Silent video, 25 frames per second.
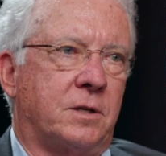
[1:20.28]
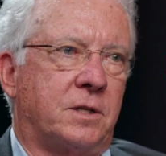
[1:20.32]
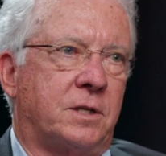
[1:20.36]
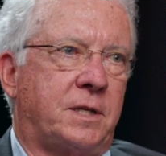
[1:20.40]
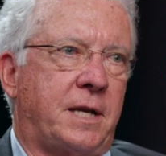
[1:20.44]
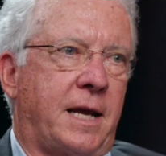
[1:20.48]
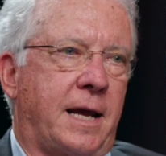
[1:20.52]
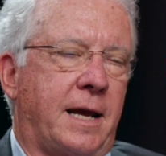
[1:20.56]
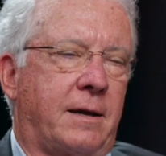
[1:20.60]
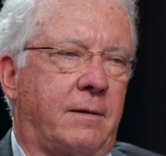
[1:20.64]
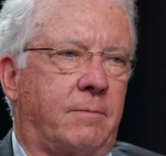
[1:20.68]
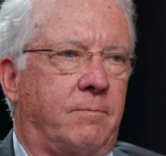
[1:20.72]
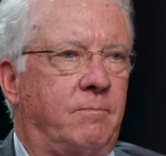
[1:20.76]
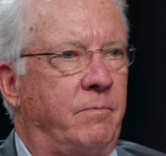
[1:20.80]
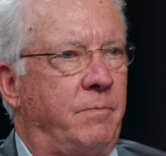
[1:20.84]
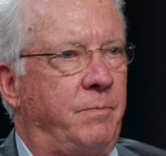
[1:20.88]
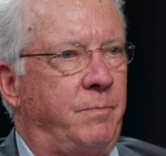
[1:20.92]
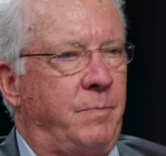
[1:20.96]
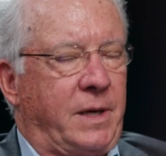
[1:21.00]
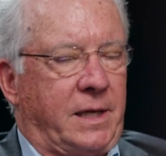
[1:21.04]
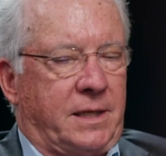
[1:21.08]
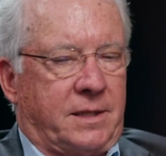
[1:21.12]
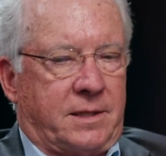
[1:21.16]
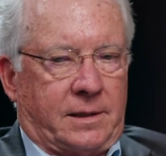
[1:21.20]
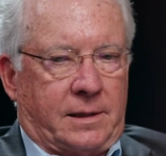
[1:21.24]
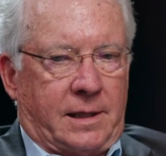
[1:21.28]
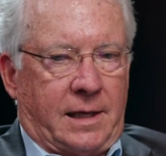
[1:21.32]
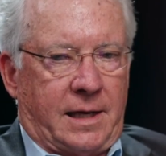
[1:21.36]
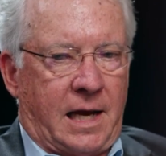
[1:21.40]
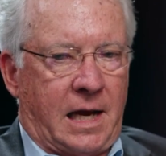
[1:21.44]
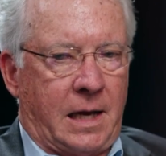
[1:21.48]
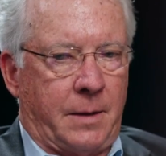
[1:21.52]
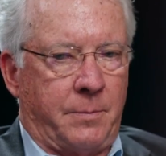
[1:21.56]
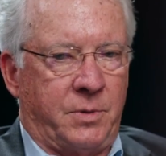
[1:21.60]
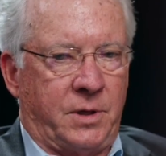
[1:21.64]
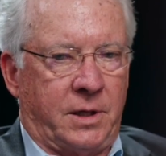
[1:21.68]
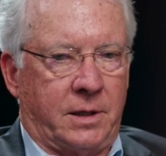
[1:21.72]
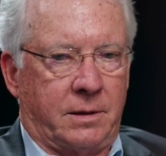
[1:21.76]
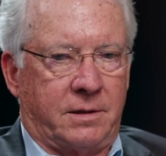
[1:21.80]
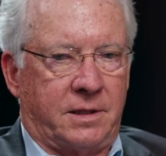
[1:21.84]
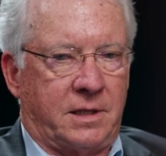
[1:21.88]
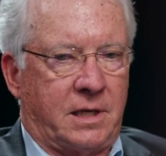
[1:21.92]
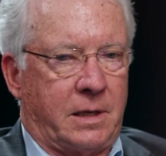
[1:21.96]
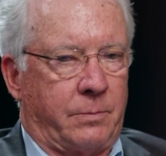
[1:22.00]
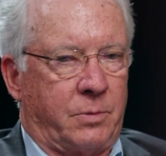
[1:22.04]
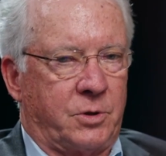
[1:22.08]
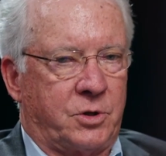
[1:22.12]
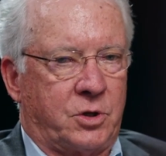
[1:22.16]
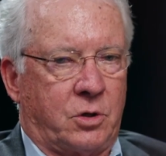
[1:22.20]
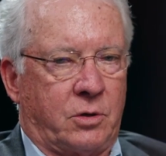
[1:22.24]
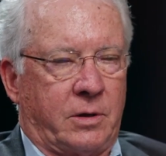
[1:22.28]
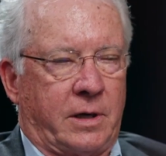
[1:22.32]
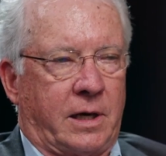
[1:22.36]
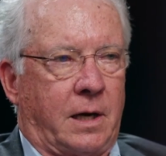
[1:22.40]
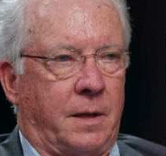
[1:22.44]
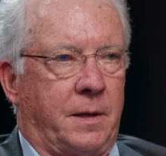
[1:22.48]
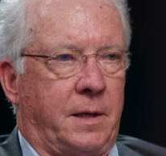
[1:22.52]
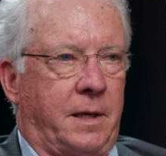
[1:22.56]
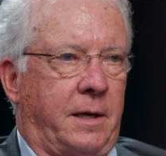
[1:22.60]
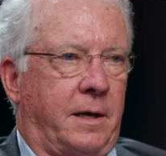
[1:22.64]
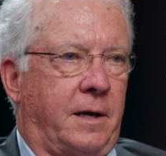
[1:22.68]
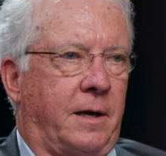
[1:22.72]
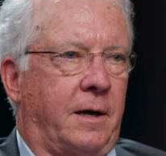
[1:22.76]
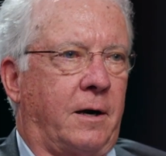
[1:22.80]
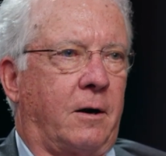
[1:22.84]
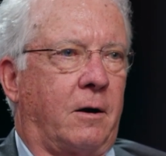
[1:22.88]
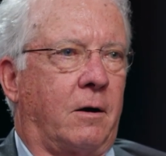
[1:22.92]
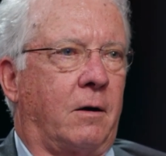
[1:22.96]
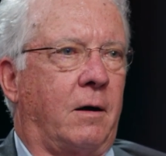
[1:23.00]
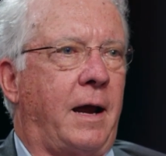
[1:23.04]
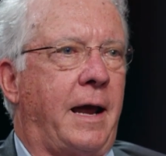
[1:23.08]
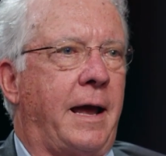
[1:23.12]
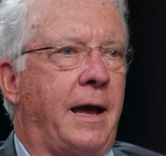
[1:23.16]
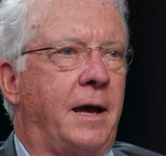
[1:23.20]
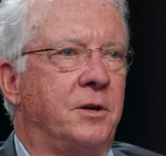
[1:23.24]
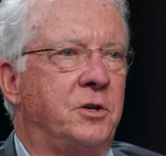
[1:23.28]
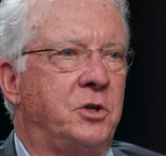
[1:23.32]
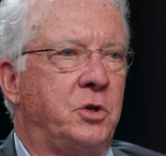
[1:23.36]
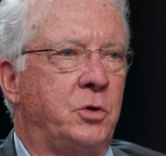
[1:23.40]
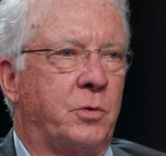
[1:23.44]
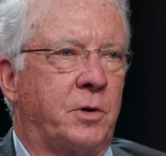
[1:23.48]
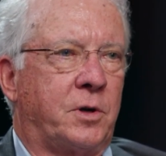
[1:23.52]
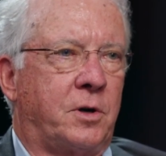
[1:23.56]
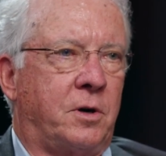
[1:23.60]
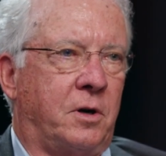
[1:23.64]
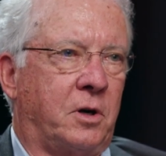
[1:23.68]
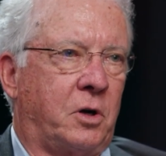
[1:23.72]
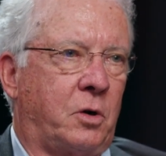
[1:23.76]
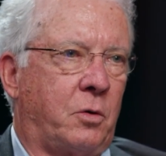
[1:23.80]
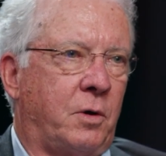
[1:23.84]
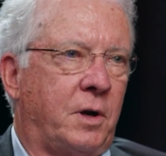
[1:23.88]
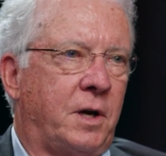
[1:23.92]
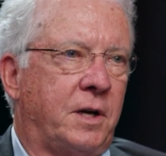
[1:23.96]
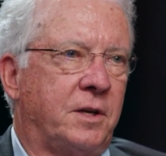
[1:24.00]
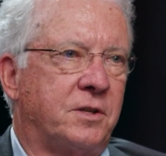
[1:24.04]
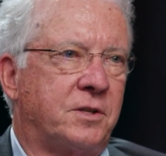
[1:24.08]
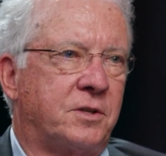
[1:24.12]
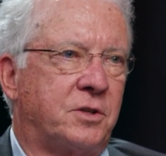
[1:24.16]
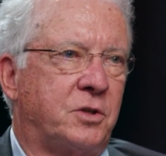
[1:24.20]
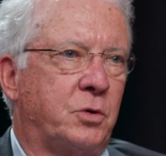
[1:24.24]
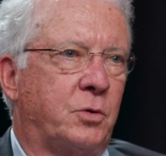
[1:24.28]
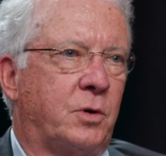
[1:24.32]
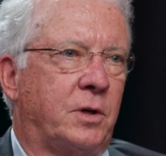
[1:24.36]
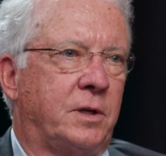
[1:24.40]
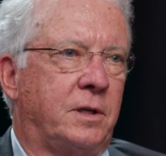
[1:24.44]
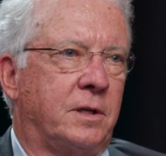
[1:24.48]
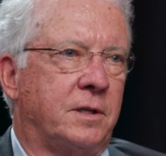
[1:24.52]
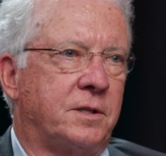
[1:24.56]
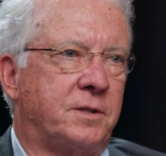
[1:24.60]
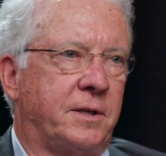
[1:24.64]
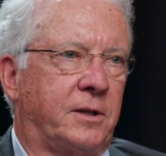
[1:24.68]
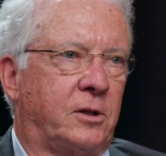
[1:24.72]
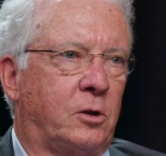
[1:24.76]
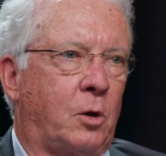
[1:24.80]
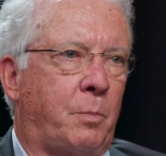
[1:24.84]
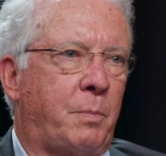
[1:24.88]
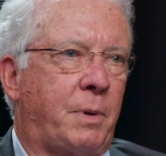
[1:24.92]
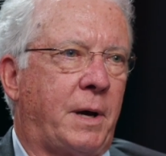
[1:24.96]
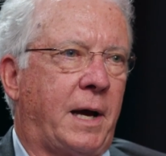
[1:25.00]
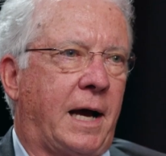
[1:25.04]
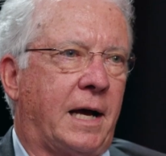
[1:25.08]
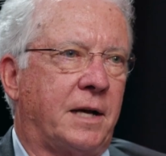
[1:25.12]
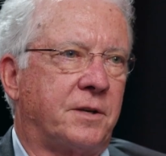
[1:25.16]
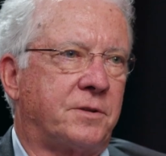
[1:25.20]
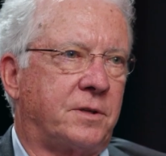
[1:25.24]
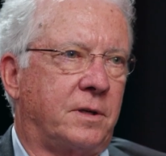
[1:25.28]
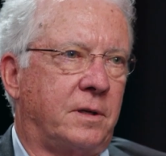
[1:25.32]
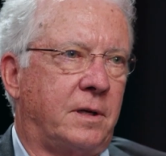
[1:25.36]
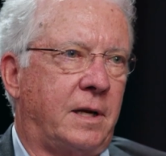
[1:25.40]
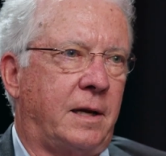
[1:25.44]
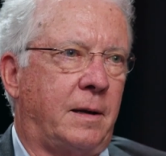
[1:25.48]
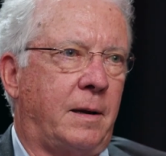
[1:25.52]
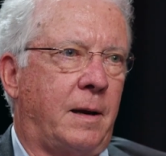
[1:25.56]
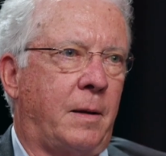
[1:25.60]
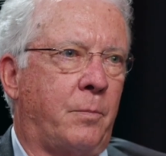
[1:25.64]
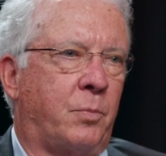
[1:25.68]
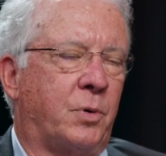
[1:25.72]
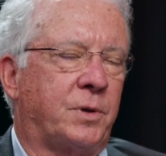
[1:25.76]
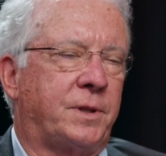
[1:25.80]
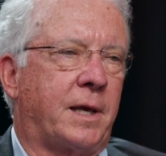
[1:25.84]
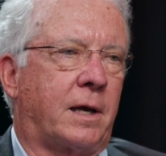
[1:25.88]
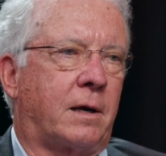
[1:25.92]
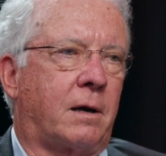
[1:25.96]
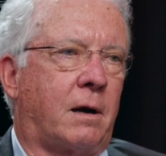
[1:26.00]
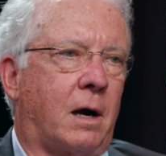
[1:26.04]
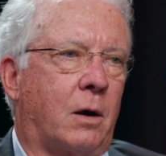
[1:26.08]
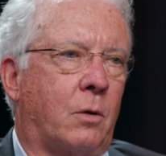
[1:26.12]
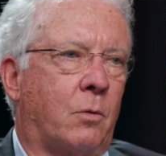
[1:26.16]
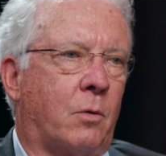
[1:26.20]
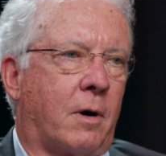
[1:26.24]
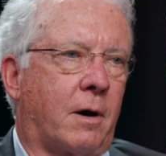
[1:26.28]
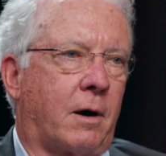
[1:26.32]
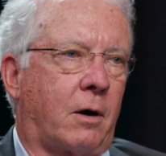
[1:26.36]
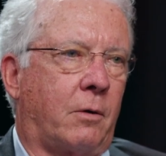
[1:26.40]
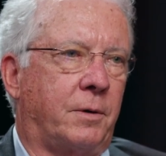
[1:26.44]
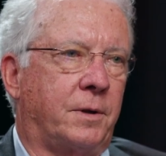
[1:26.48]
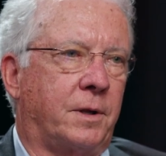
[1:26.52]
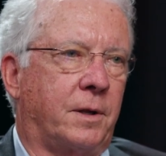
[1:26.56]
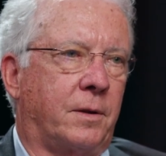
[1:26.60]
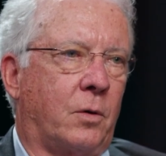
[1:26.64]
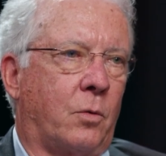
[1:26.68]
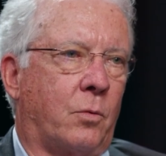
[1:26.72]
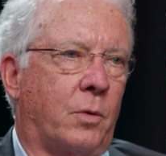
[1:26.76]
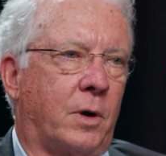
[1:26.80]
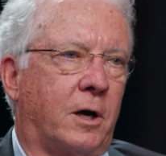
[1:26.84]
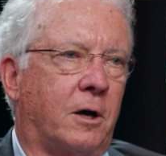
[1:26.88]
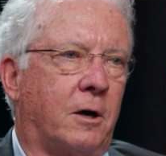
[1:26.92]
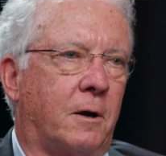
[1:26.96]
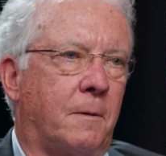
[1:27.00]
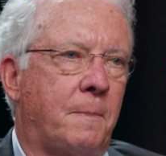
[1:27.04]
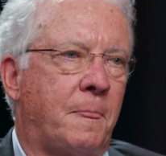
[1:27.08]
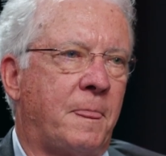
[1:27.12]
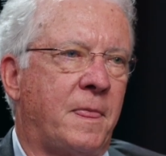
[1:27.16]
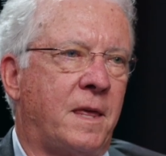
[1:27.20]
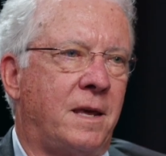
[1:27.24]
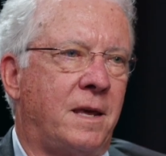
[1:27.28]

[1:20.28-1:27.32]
just take basically ambient temperature out of the air, add 200 degrees to it in a single pass, and put that hot water into the well.